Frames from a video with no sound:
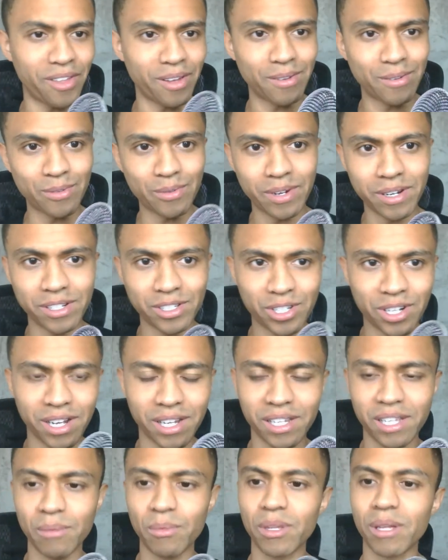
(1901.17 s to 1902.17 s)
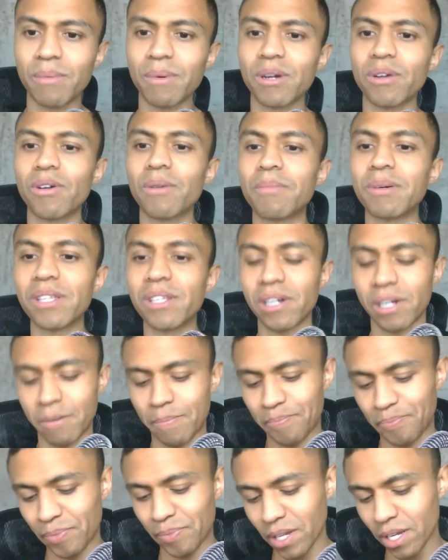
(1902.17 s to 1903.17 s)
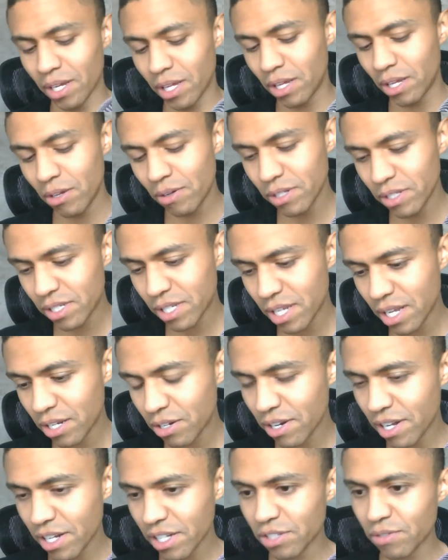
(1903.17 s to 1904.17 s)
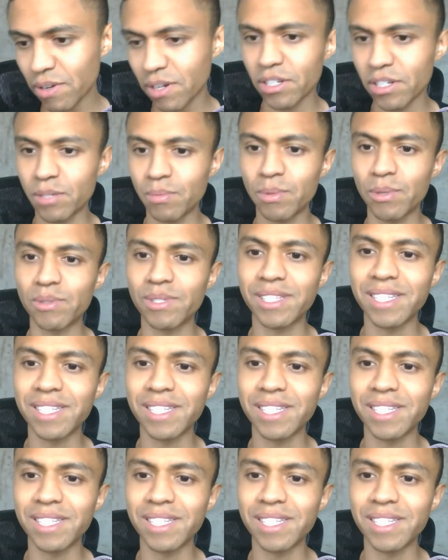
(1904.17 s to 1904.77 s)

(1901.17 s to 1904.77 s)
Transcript: They want to try and keep you in that middle ground. But look, you can send your next round of disputes.